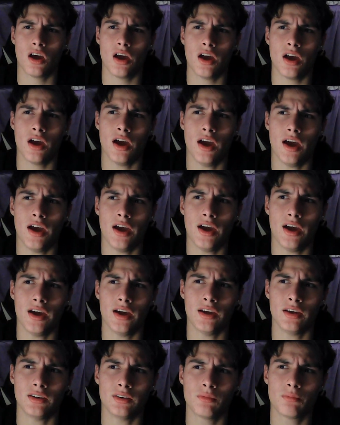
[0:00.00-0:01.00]

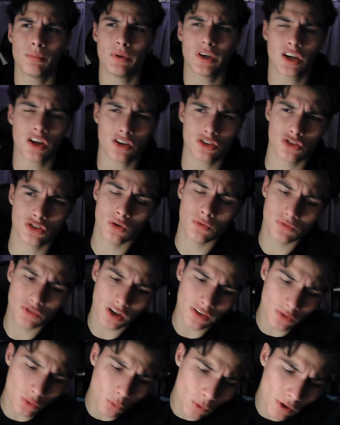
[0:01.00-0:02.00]
And because you've
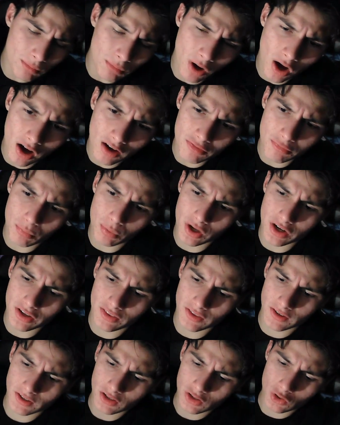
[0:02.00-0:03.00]
done the Wim Hof
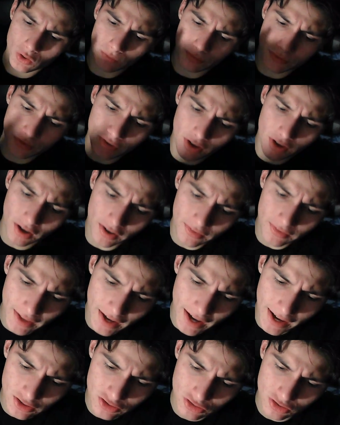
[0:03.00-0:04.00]
breathing, you've done the
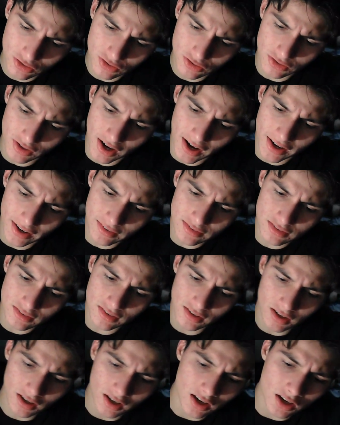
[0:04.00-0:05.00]

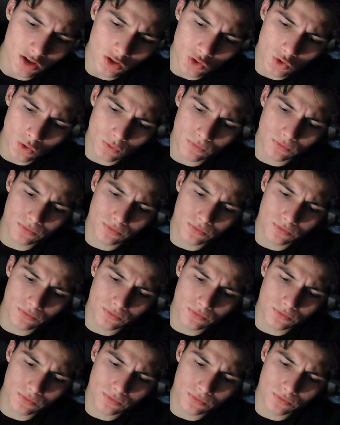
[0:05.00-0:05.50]
exercise, your